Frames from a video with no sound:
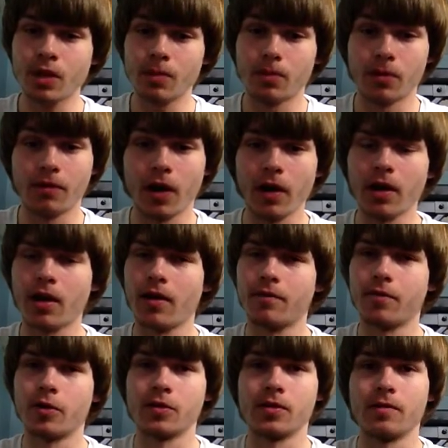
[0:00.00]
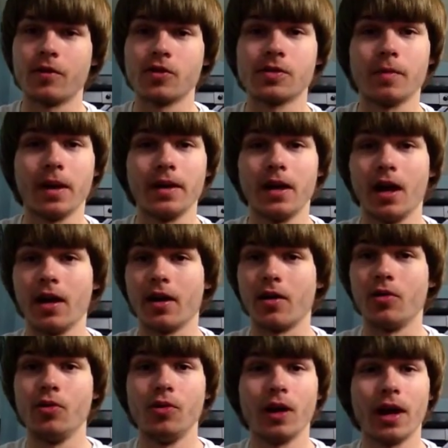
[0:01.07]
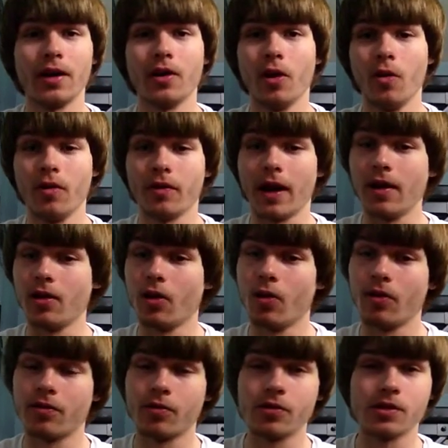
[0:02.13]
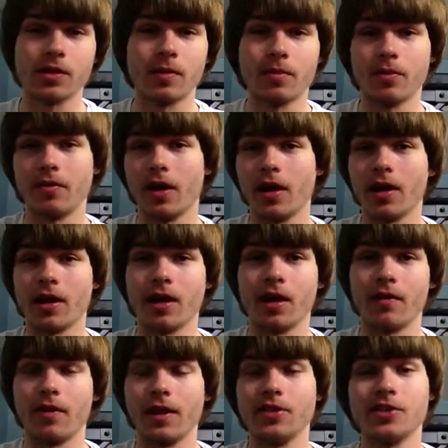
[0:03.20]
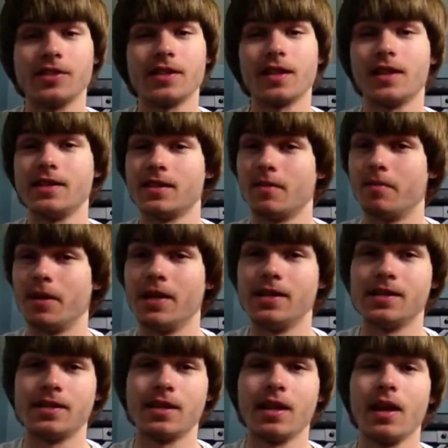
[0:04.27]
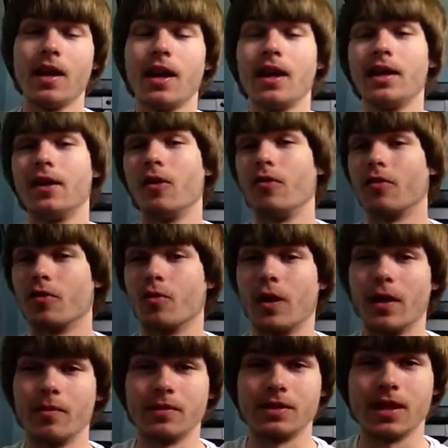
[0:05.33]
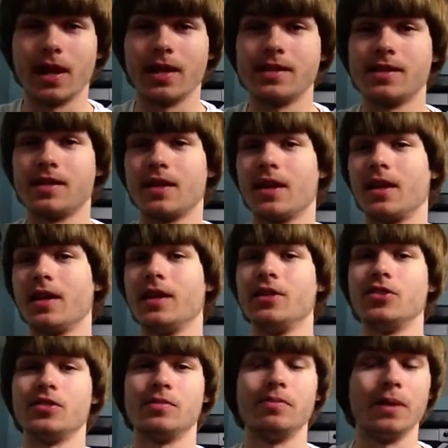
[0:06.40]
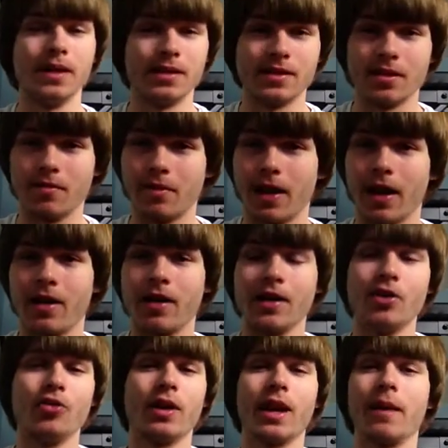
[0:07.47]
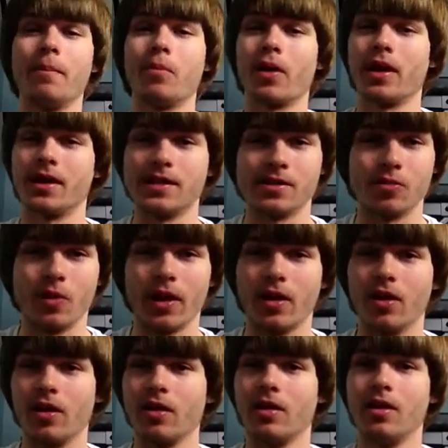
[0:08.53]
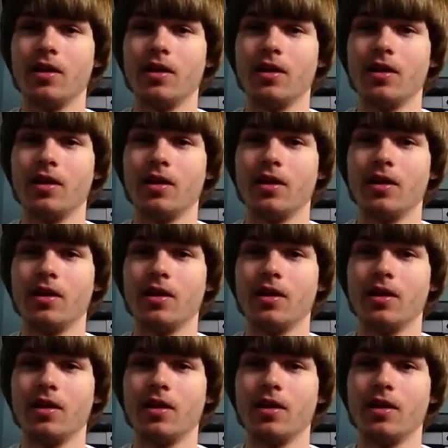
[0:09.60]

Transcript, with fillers: Provodnikov versus Maidana, who would I go with? I'd go with Ruslan Provodnikov. I just think he's a beast and he overwhelms guys and he just beats them down and you can't break his will.